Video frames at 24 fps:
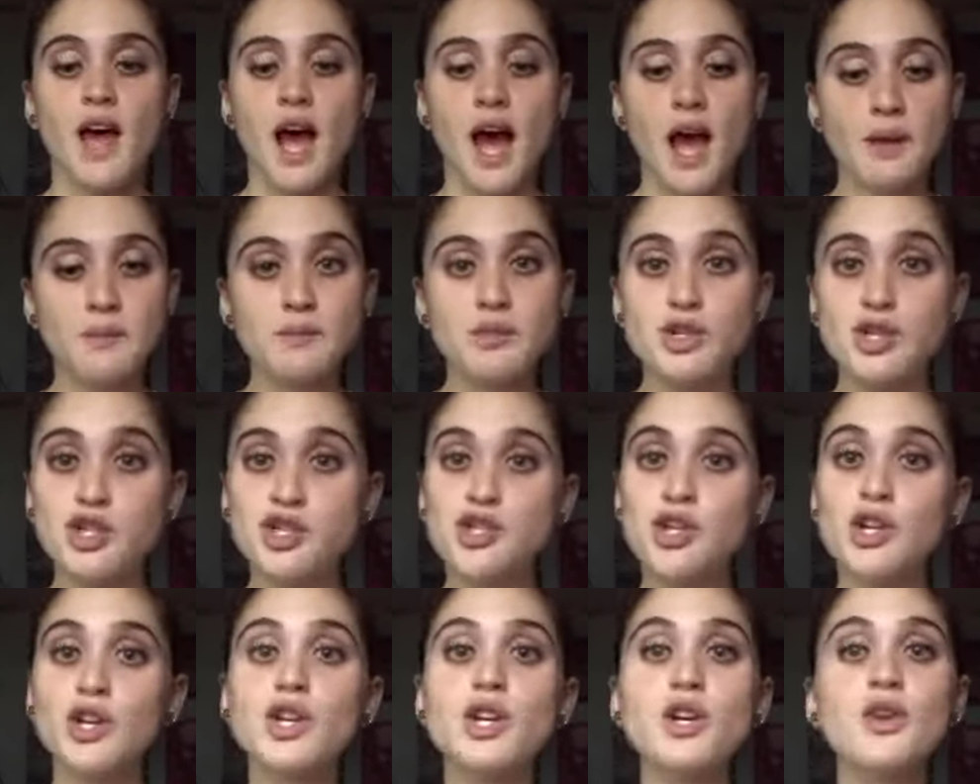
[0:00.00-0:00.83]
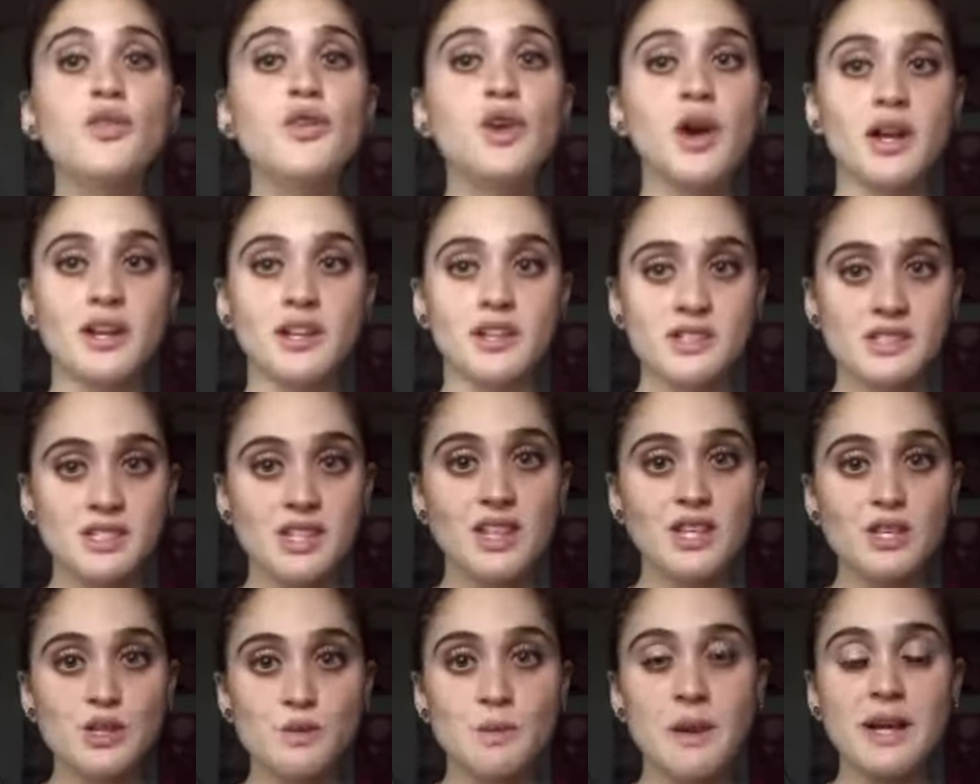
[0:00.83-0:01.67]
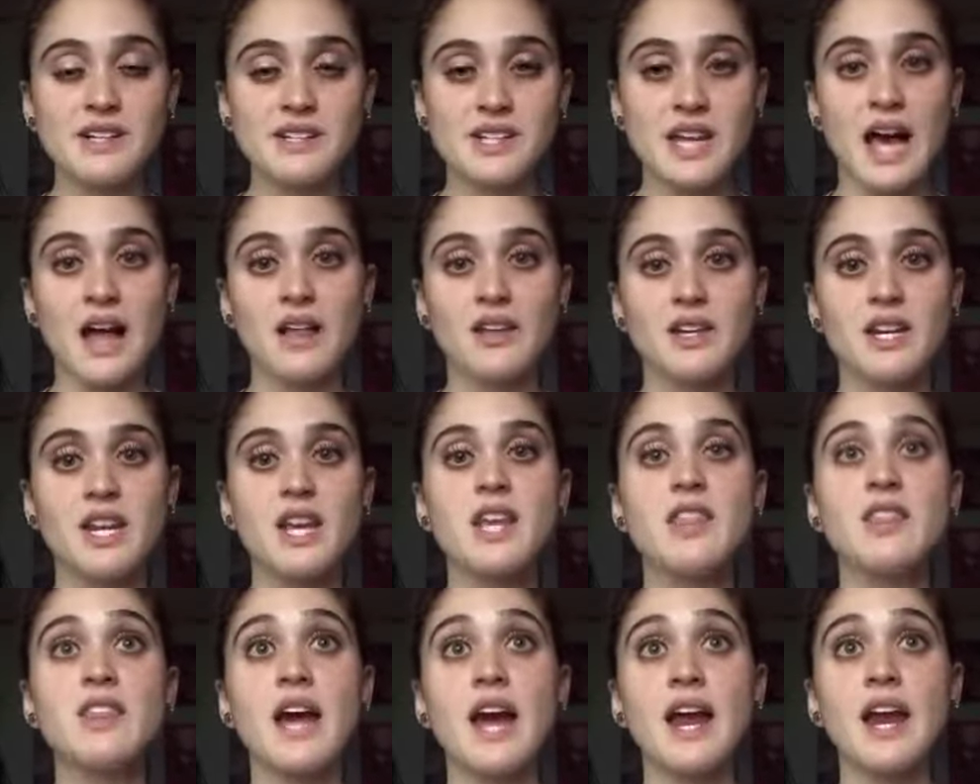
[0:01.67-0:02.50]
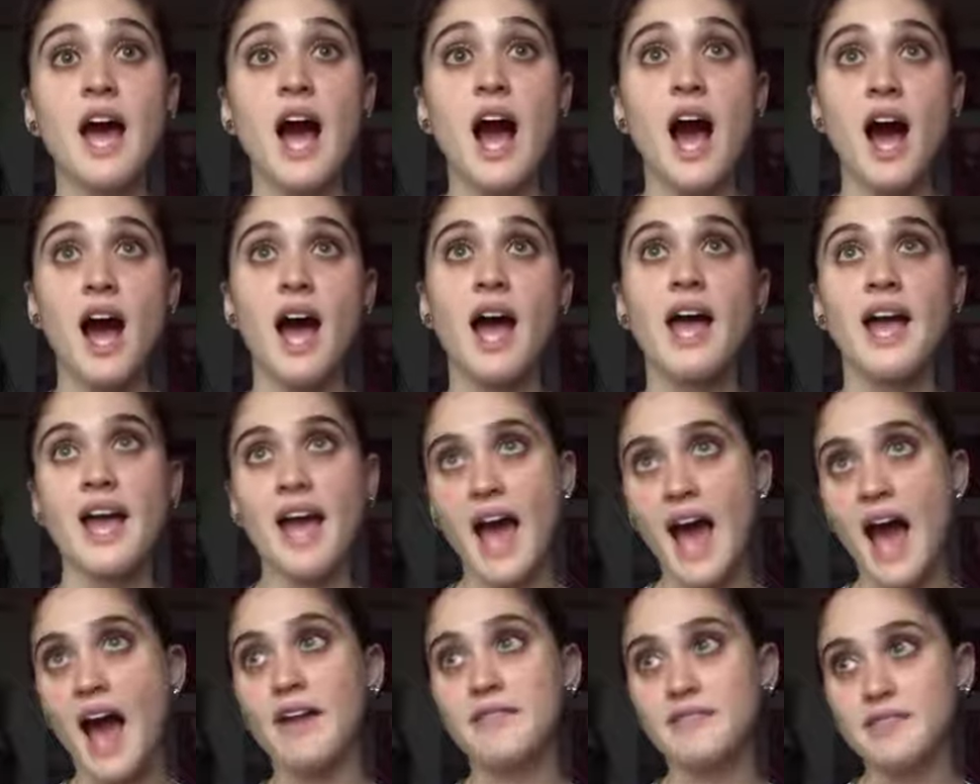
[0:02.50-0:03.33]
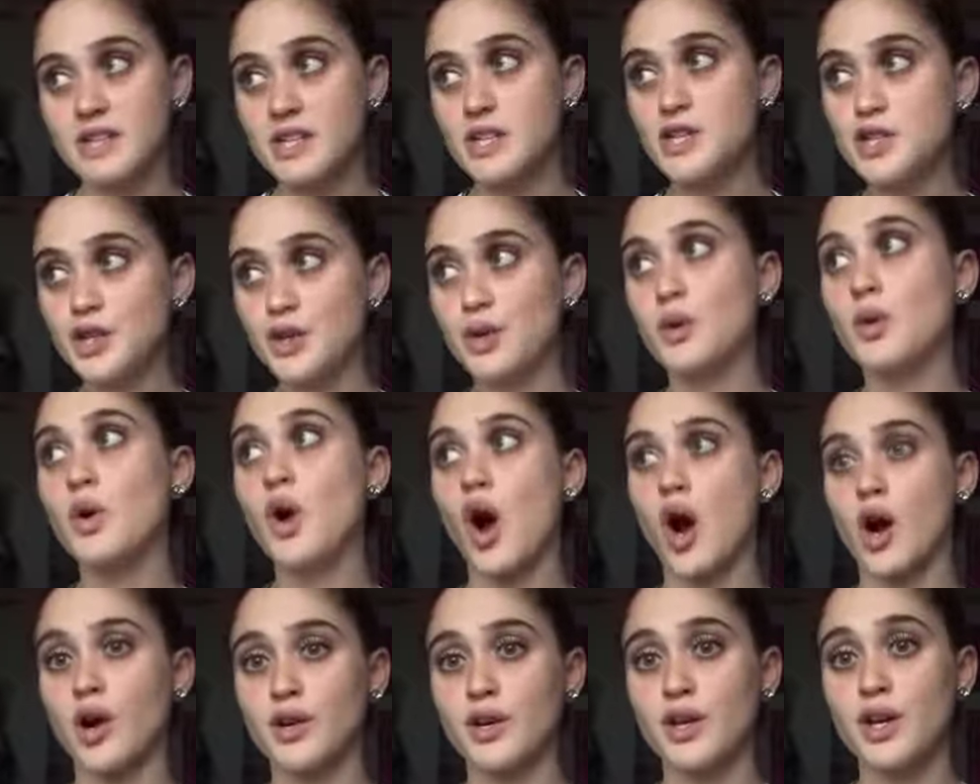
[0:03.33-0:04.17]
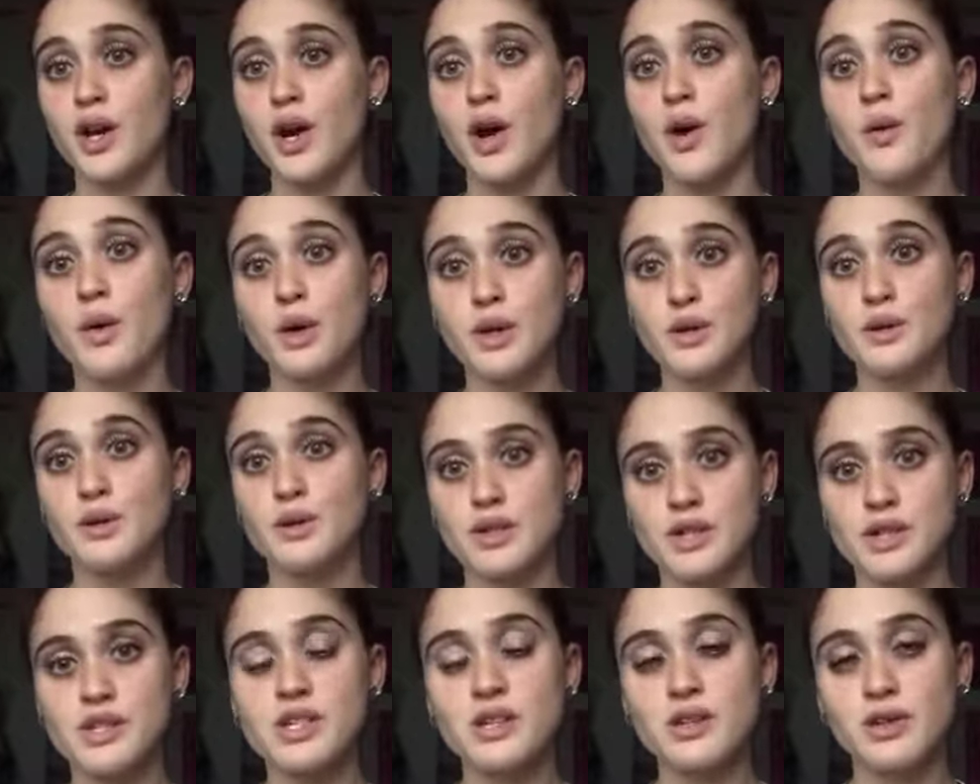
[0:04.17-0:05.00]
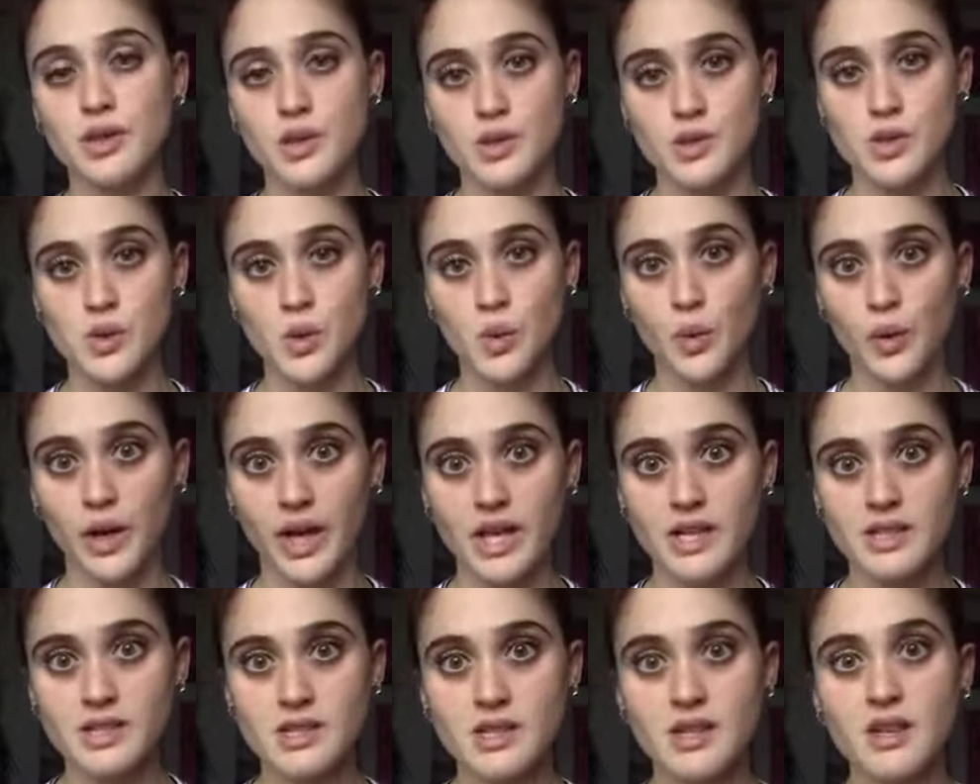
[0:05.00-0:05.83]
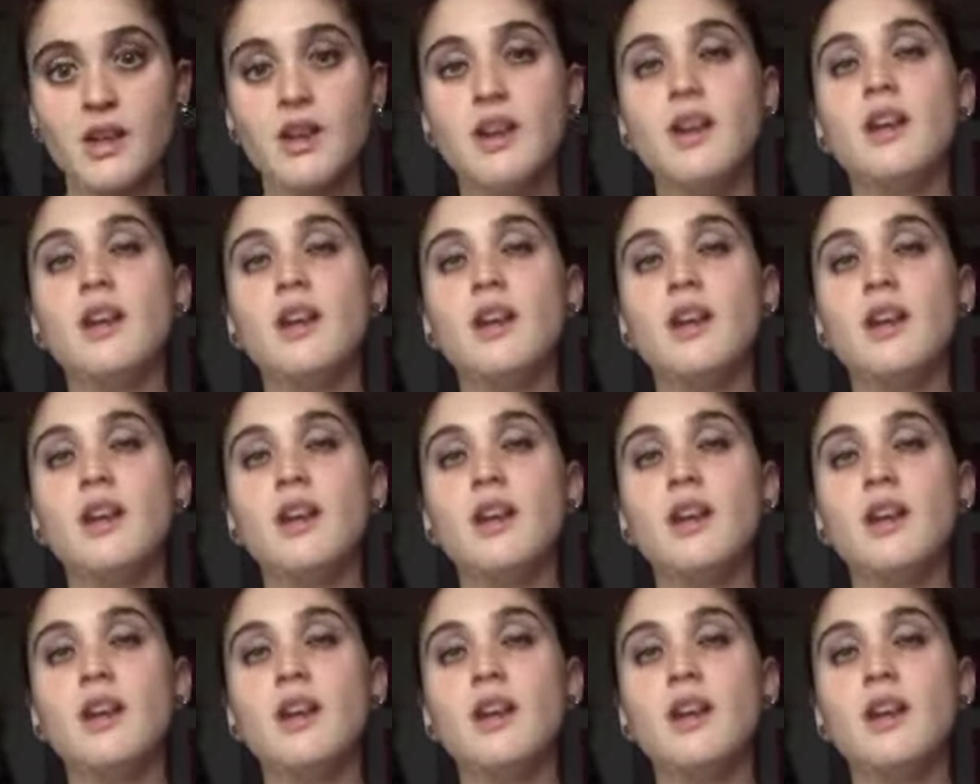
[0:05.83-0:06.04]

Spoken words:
I'm sure you've gotten into this mentality that I have to do cardio in order to lose weight.